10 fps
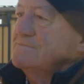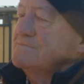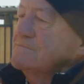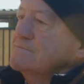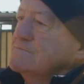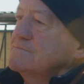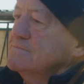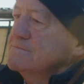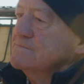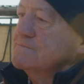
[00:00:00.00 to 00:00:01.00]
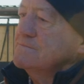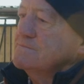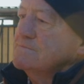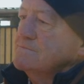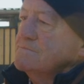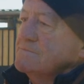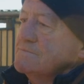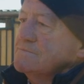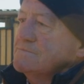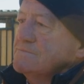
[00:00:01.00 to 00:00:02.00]

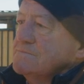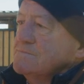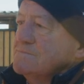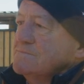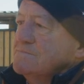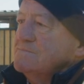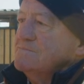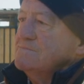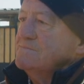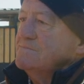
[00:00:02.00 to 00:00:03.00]
[no speech]